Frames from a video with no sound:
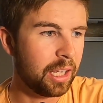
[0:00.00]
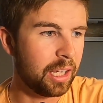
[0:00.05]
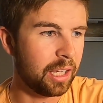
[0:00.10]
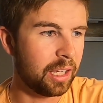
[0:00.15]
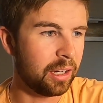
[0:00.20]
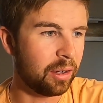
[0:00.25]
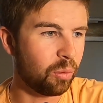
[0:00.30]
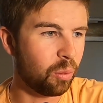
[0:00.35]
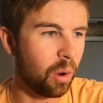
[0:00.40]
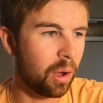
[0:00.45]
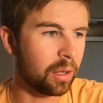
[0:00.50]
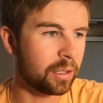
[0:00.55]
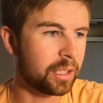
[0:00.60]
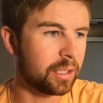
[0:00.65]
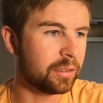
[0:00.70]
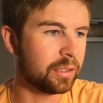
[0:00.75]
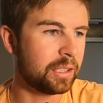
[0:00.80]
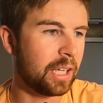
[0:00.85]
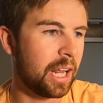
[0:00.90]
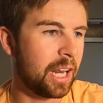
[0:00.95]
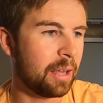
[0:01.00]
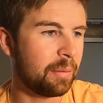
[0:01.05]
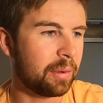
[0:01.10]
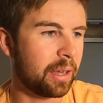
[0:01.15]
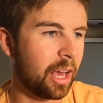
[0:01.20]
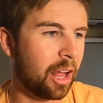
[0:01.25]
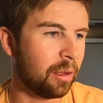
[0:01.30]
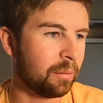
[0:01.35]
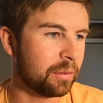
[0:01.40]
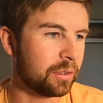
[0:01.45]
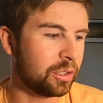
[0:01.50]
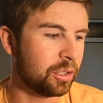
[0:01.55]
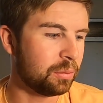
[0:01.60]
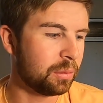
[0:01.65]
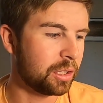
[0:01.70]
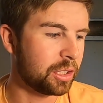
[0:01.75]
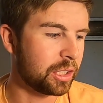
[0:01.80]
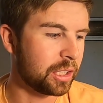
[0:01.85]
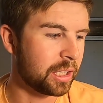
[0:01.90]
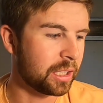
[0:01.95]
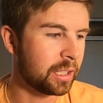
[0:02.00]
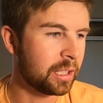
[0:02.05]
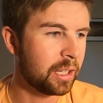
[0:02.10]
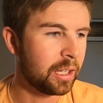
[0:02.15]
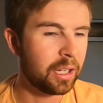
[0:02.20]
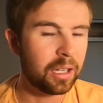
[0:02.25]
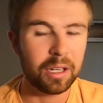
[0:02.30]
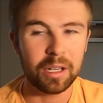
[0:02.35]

in Waldo Stadium, Kalamazoo, Michigan.